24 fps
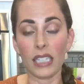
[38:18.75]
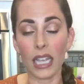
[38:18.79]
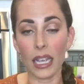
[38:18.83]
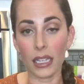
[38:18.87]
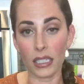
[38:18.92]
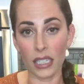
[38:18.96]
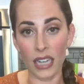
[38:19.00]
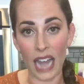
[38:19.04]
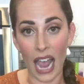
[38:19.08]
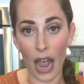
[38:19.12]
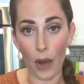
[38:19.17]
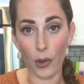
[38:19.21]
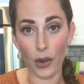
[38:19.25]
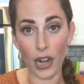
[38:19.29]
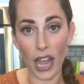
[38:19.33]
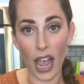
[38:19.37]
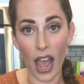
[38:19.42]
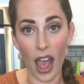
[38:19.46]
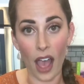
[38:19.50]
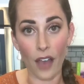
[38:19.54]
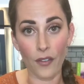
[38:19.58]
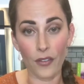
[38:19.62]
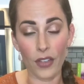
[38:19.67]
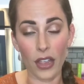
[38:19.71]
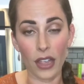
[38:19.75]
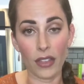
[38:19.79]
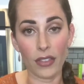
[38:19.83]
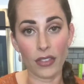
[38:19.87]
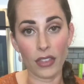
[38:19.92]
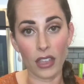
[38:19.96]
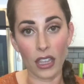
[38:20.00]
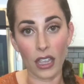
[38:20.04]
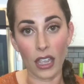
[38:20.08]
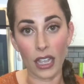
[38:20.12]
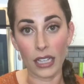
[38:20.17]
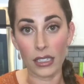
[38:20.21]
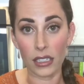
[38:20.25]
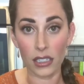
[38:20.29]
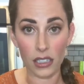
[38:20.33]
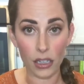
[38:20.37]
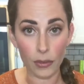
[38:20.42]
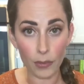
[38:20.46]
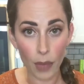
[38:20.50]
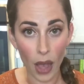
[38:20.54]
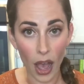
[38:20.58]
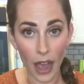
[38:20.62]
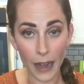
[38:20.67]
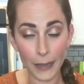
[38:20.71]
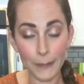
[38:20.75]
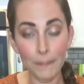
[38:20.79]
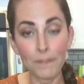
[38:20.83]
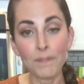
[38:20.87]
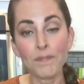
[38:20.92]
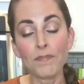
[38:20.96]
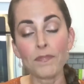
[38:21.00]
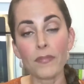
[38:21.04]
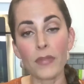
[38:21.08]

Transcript: it takes an hour and a half in the Instant Pot